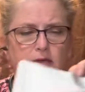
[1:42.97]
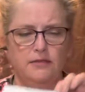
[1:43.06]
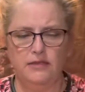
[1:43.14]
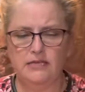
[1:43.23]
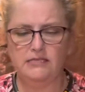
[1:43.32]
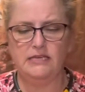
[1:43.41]

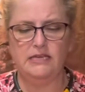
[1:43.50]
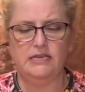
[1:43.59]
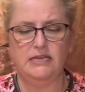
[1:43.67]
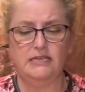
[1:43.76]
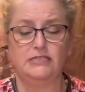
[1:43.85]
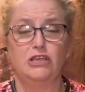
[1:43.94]
This
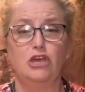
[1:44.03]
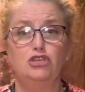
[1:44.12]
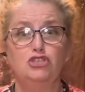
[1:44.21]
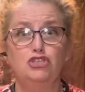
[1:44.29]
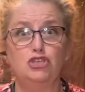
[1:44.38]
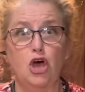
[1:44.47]
is
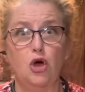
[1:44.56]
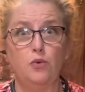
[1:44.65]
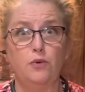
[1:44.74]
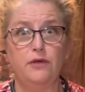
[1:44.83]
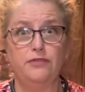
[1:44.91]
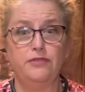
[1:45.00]
so
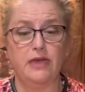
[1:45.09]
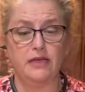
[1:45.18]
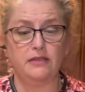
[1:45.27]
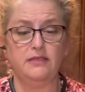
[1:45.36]
thick.